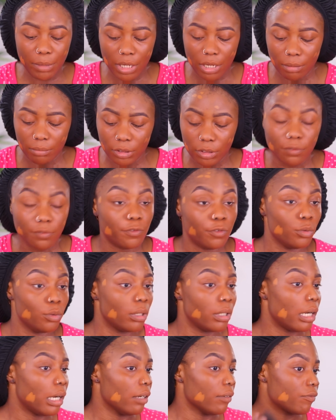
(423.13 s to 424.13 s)
medium to full
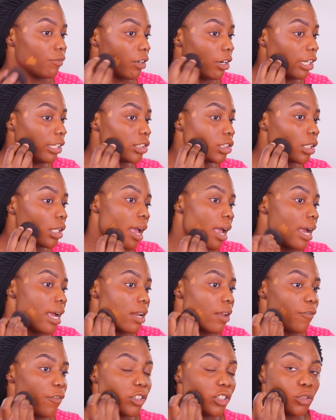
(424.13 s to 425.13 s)
coverage
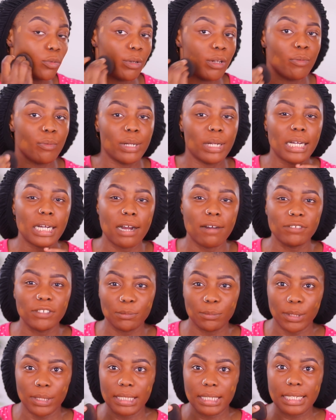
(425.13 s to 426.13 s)
and it feels really, really
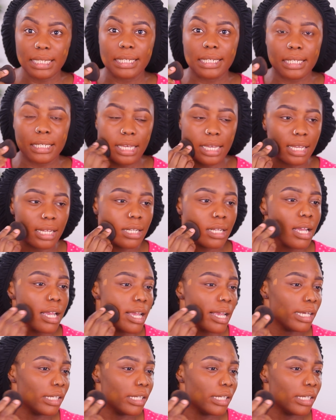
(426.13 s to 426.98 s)
comfortable on the skin.